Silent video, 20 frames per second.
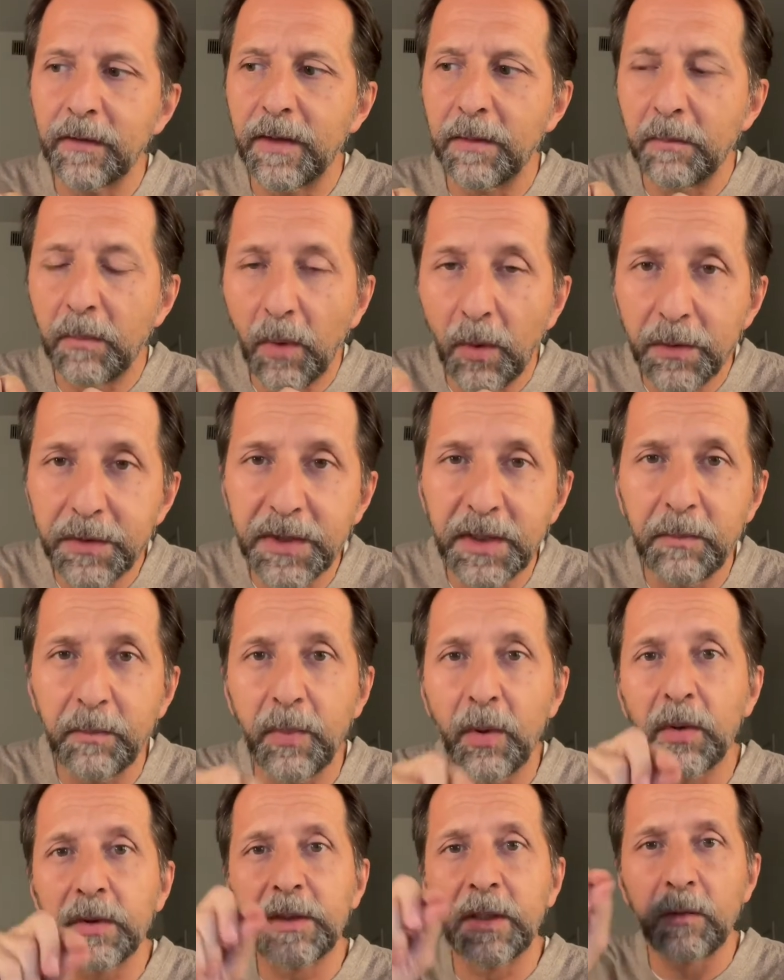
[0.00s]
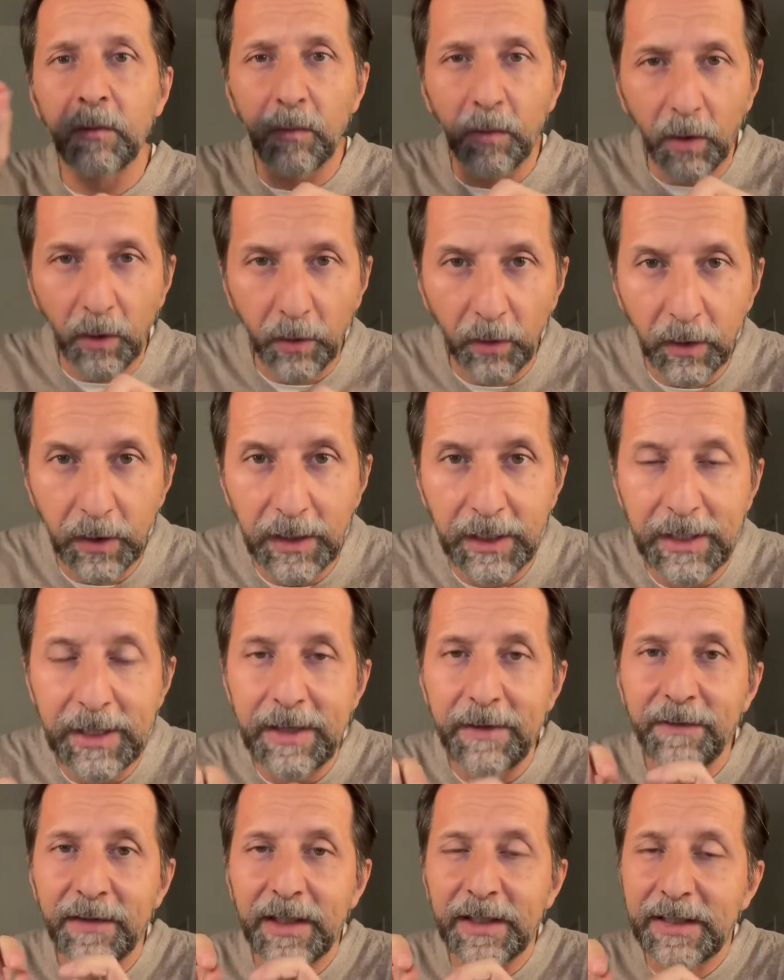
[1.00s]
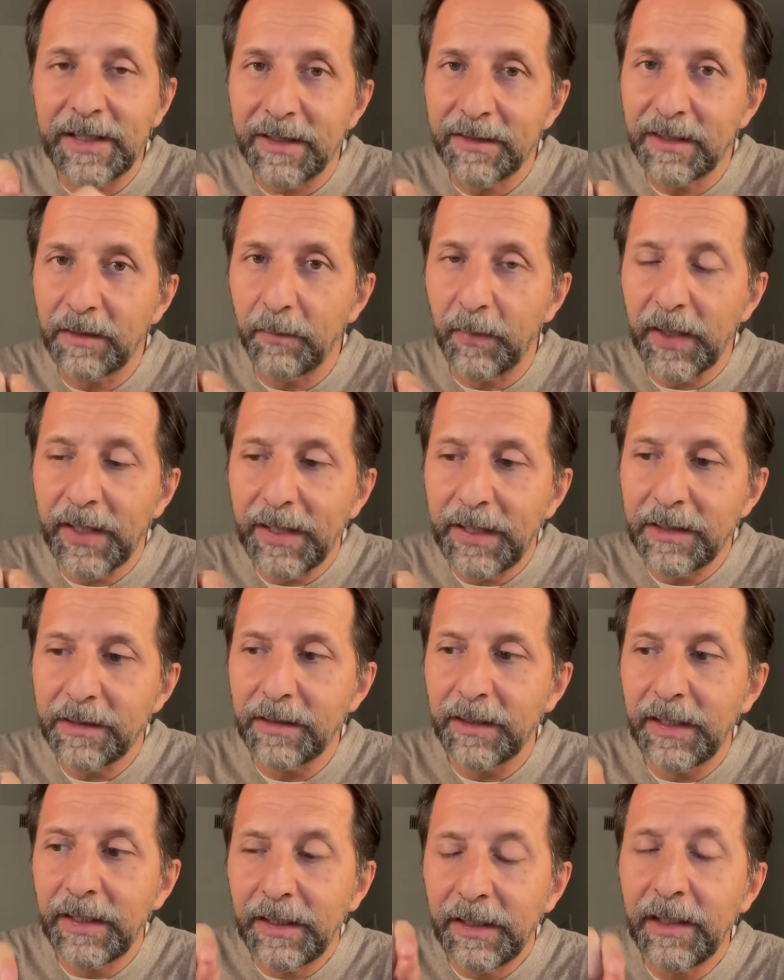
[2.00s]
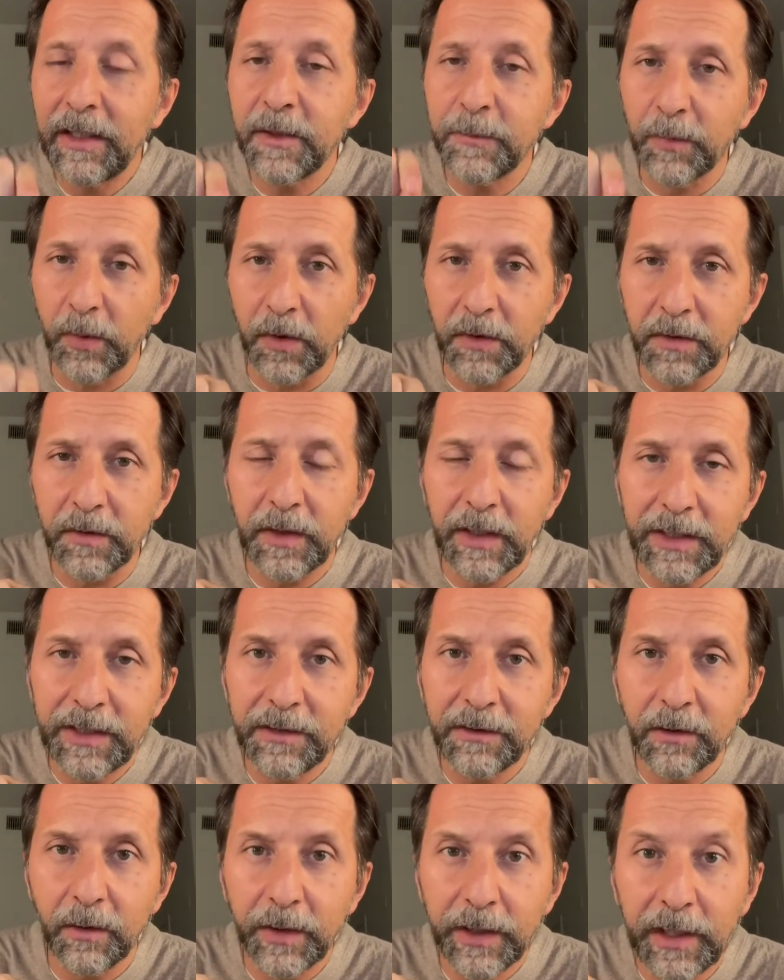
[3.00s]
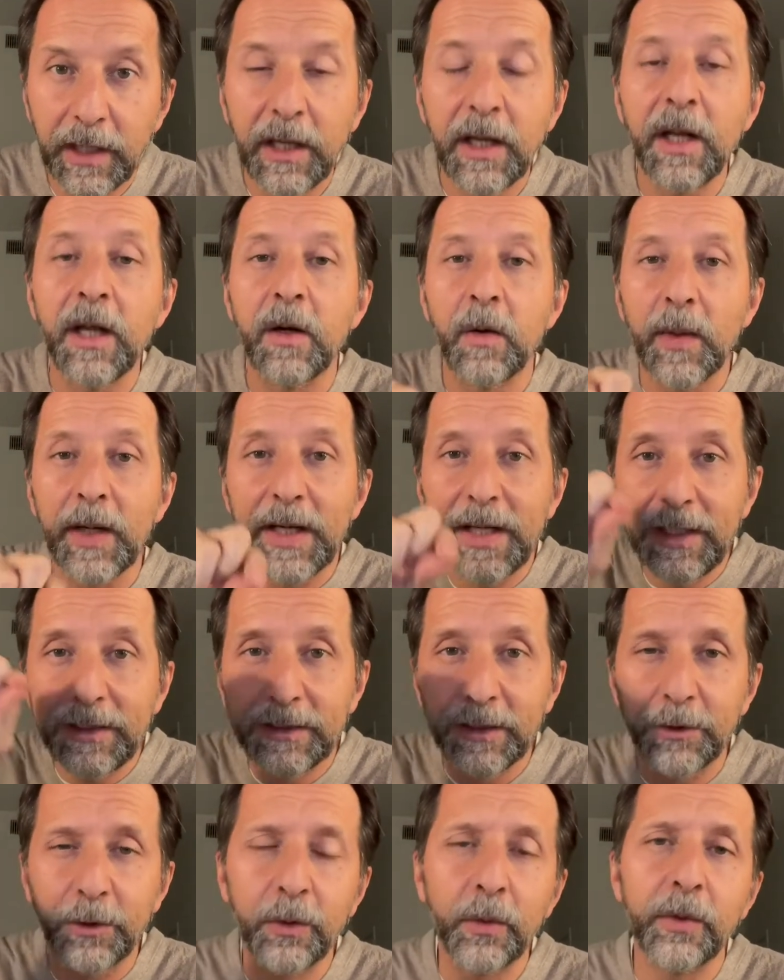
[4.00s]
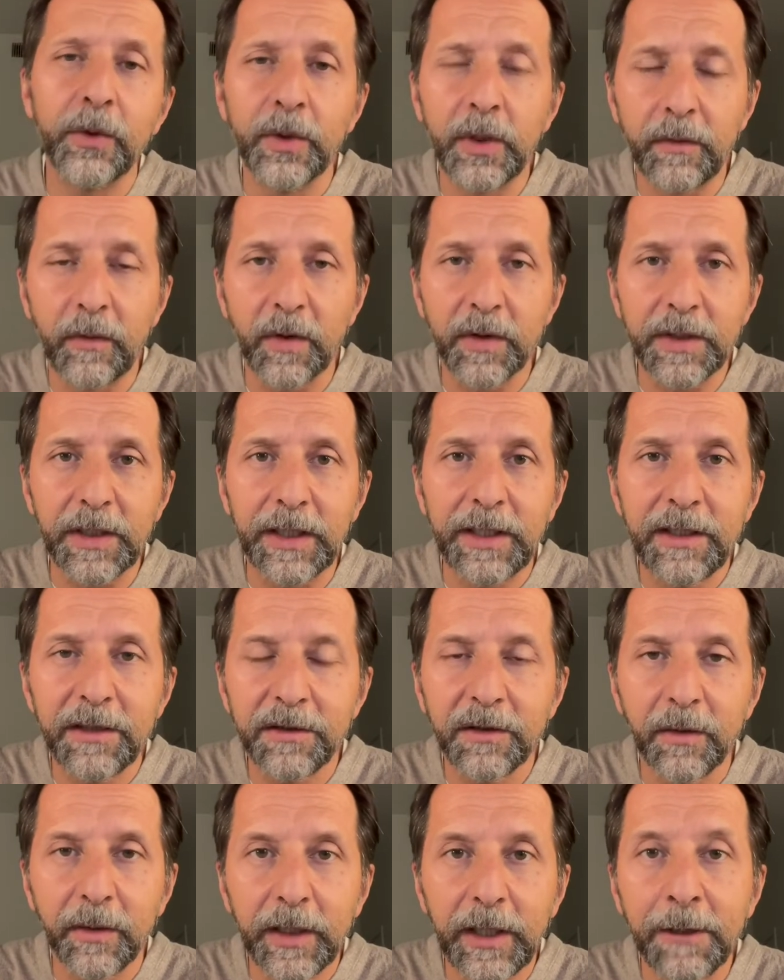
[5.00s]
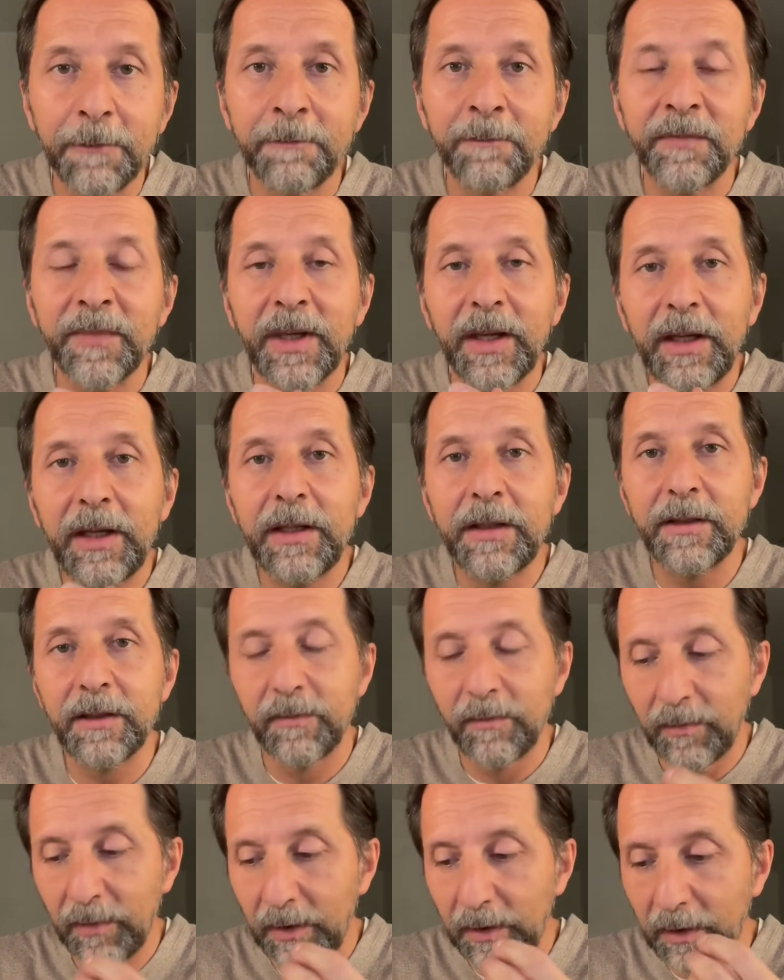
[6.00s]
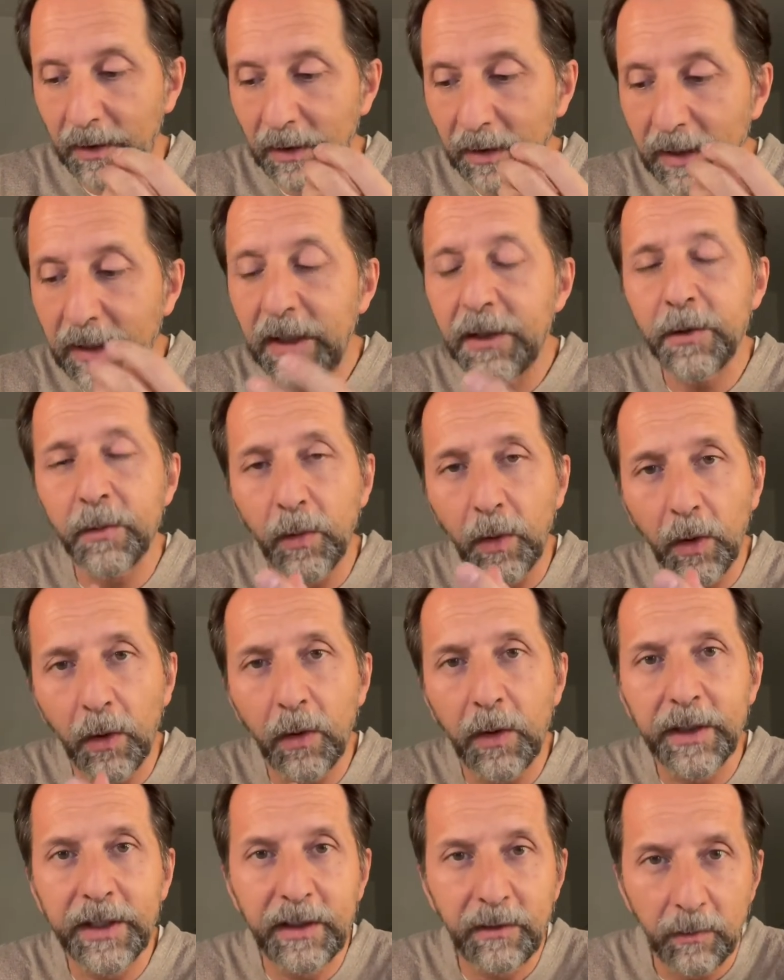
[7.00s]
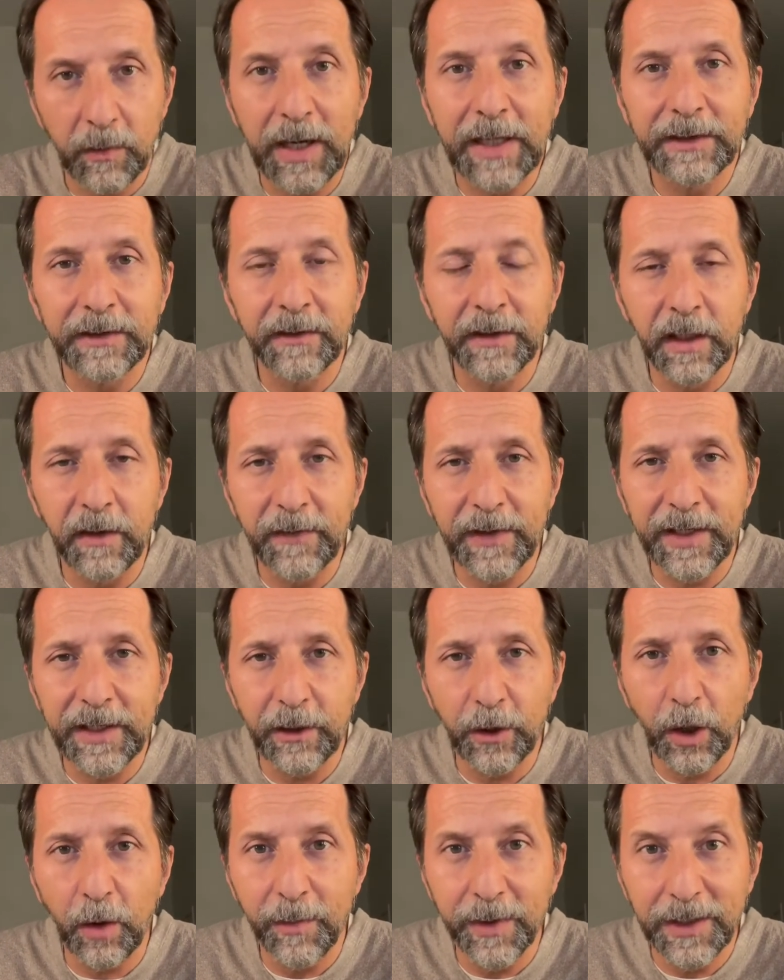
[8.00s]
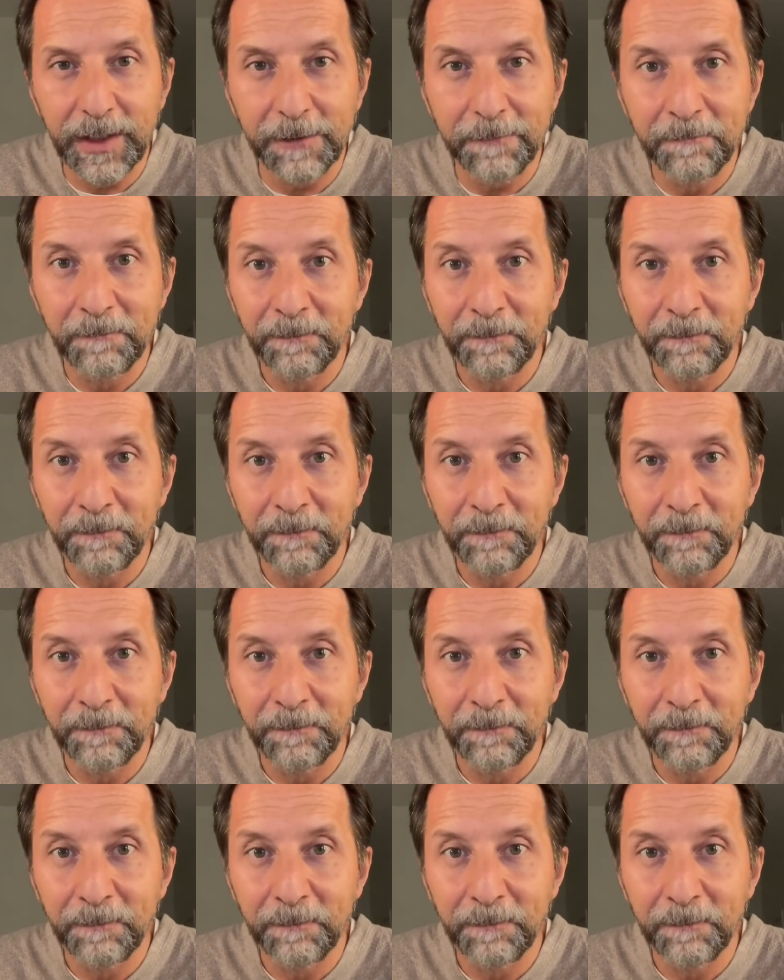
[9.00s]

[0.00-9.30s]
the most important role that Dante plays in his personal history related to universal history is his role in writing the Divine Comedy